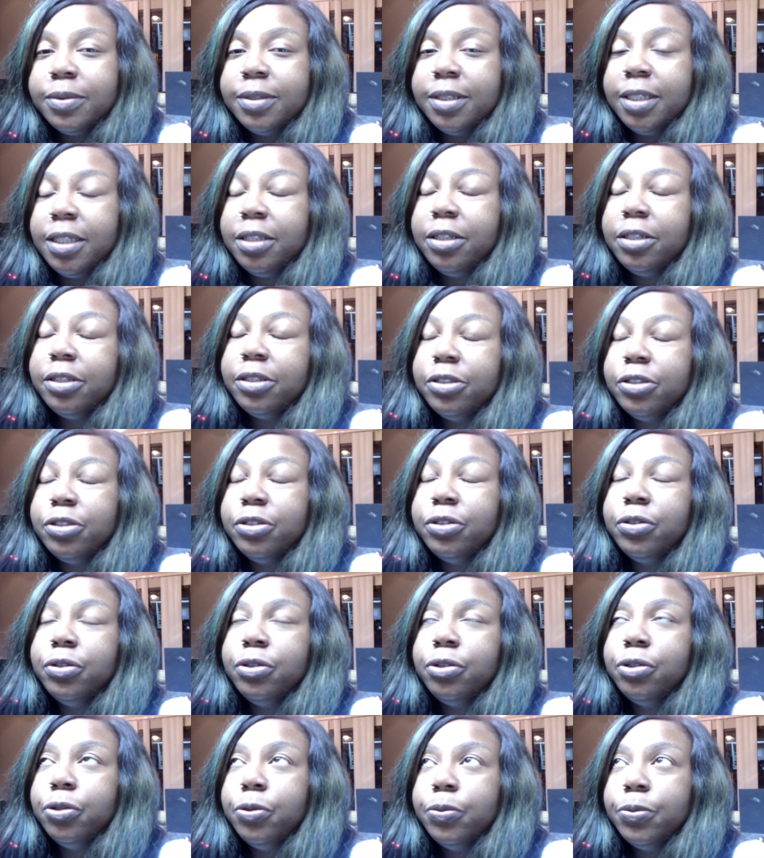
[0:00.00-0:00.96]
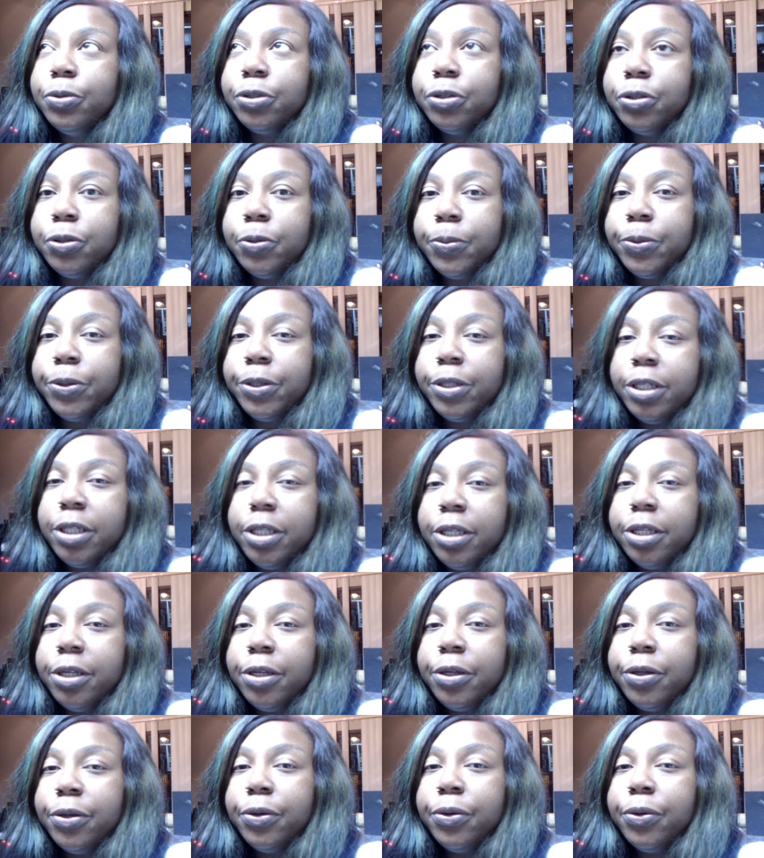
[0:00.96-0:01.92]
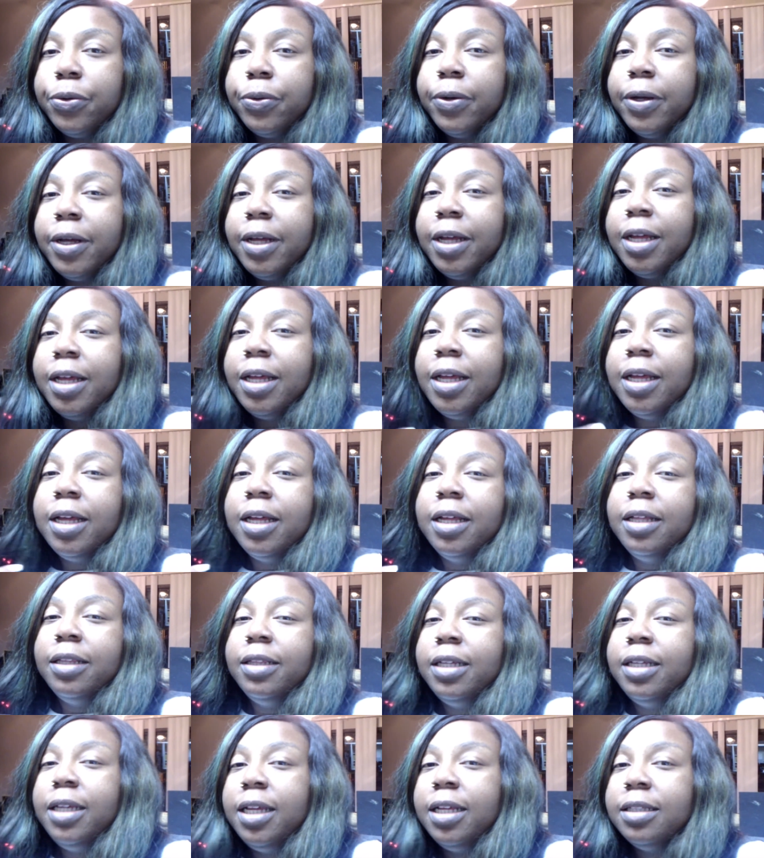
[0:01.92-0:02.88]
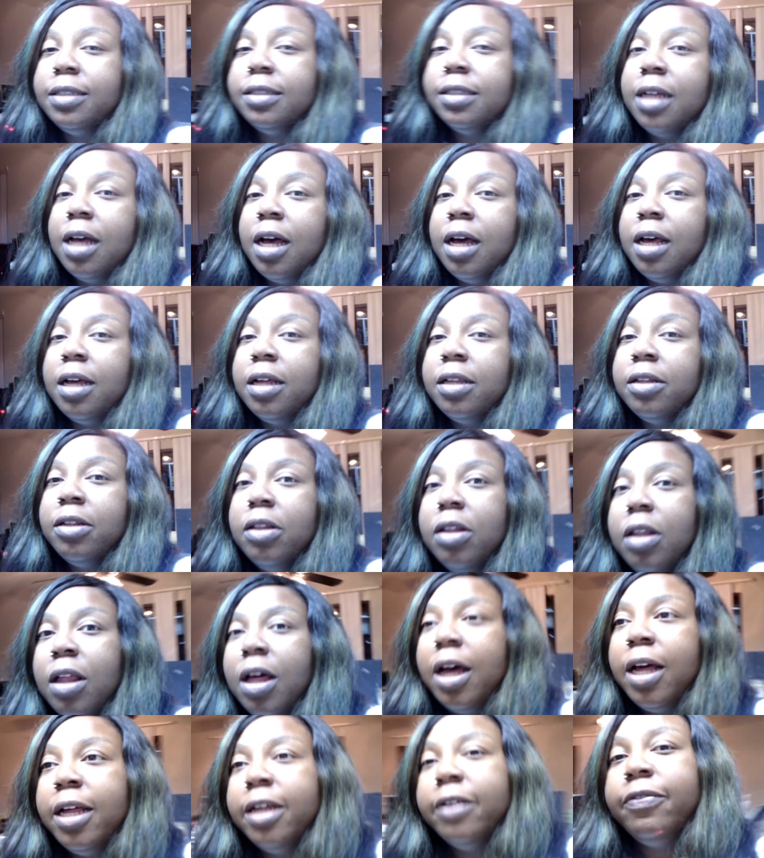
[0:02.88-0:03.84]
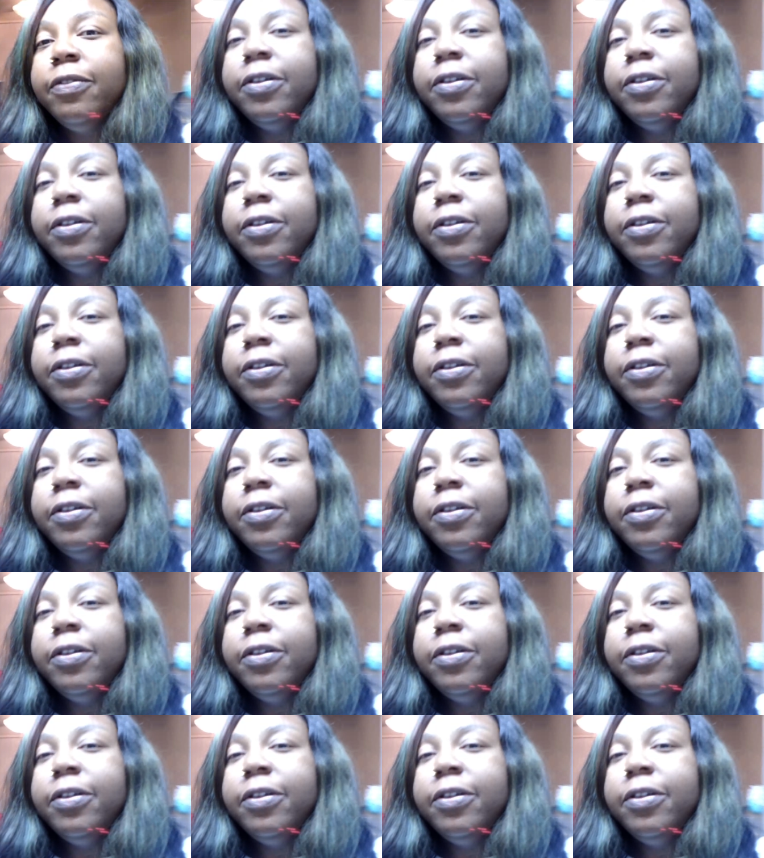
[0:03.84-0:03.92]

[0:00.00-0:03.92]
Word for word: They look super, super cute. The kids got a lot of